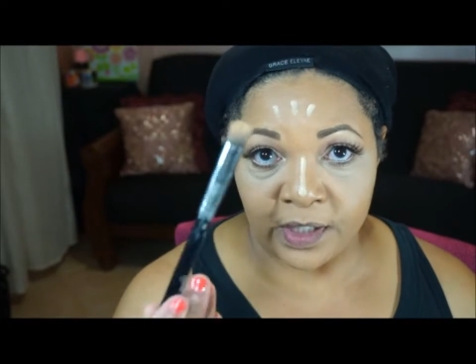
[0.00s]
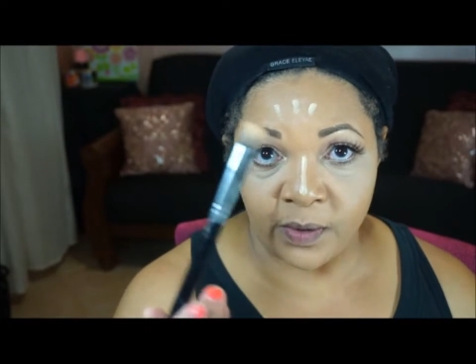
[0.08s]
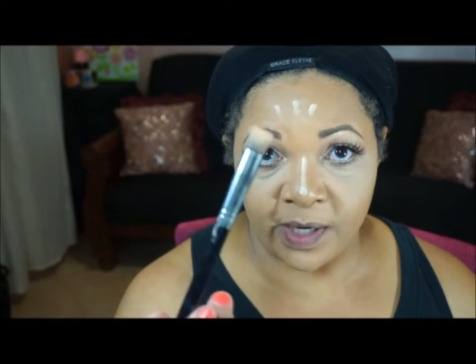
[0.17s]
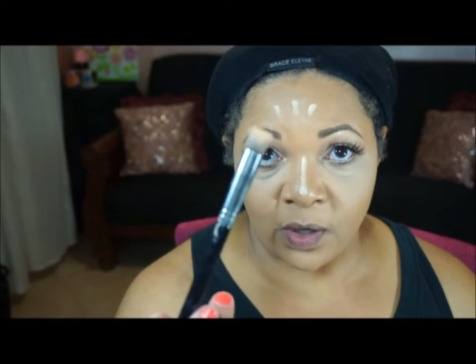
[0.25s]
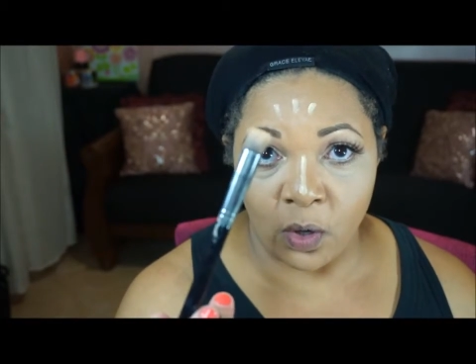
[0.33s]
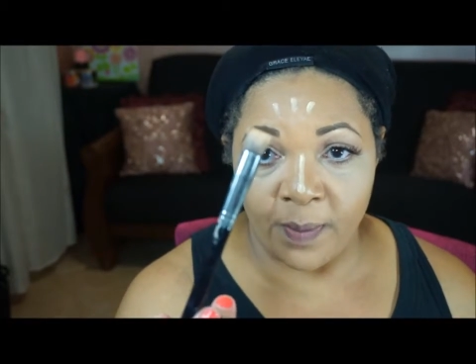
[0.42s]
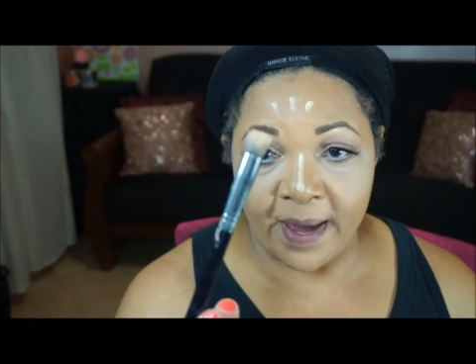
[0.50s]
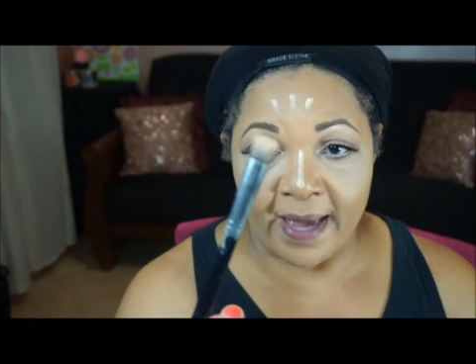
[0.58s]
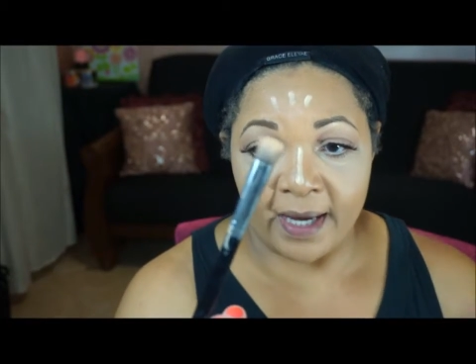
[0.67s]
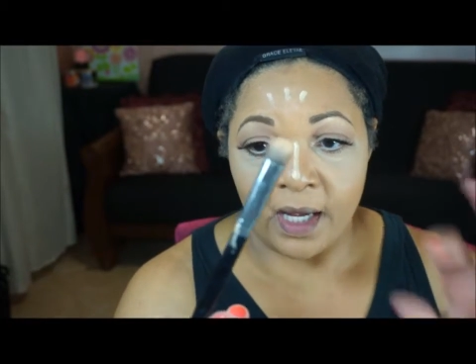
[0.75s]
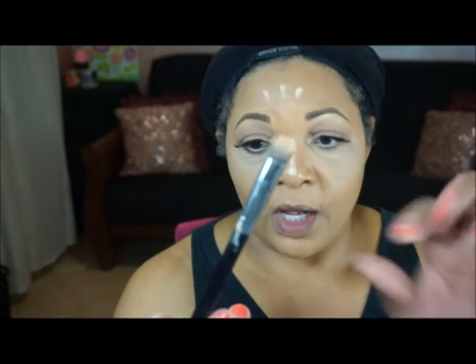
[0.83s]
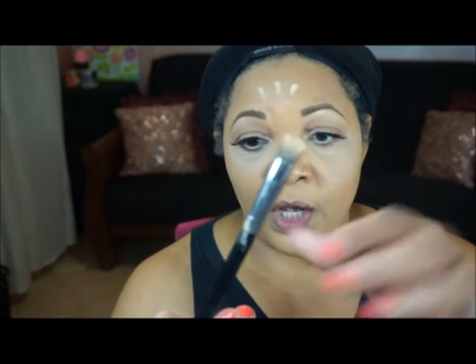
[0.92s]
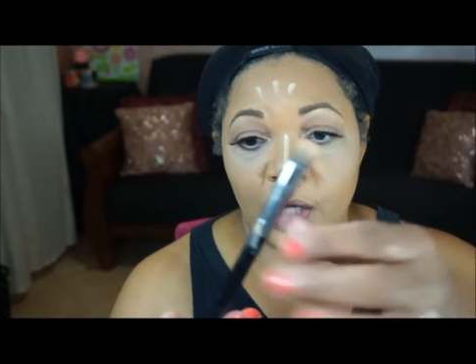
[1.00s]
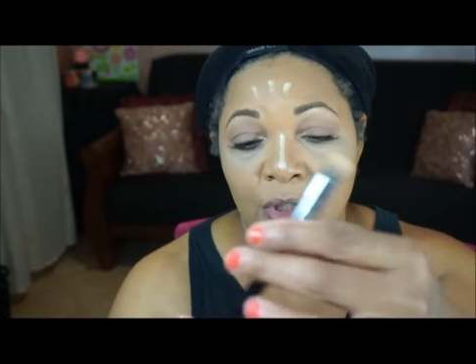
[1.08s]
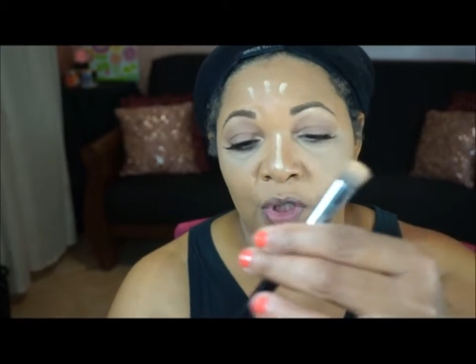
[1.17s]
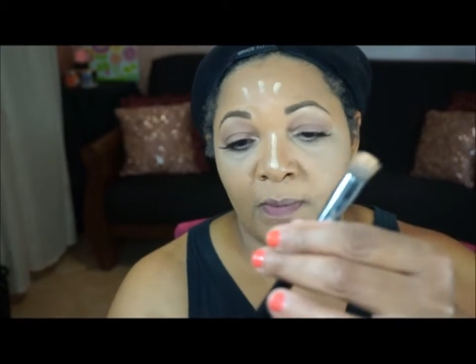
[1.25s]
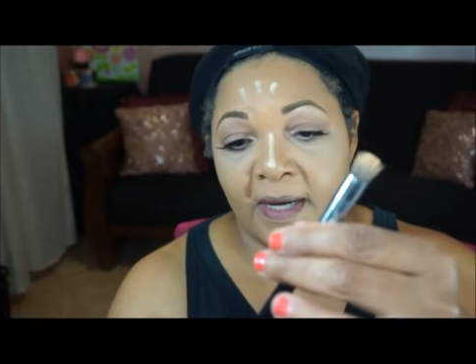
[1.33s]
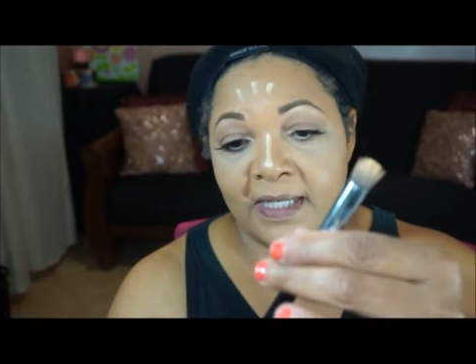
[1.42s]
So I go back
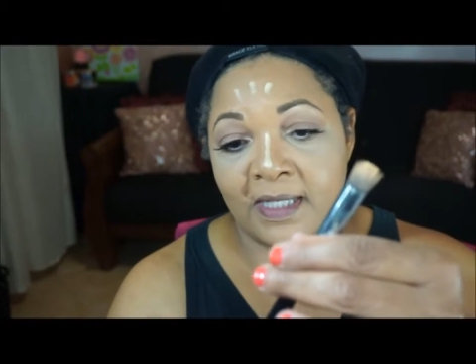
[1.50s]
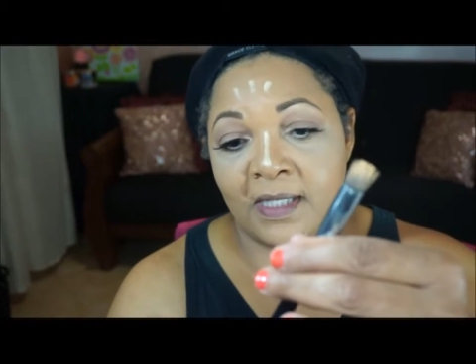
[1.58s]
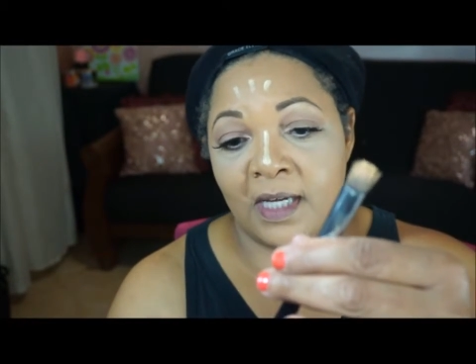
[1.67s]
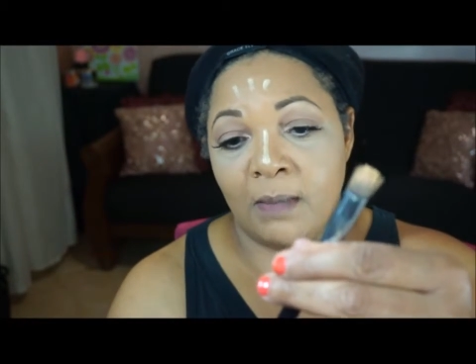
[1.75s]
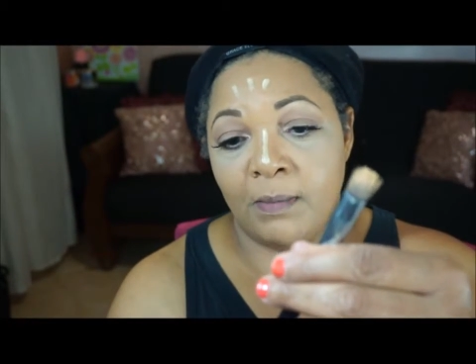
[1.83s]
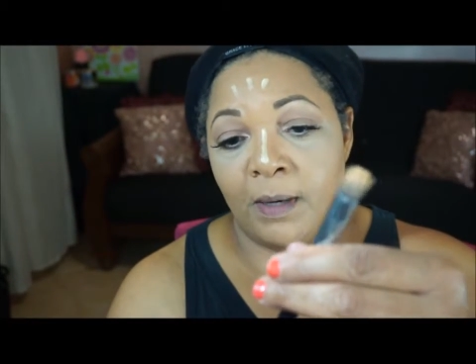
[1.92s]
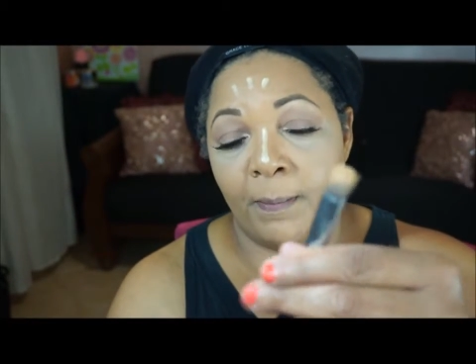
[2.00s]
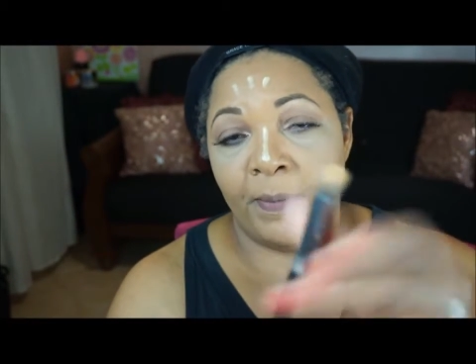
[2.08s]
to my Sigma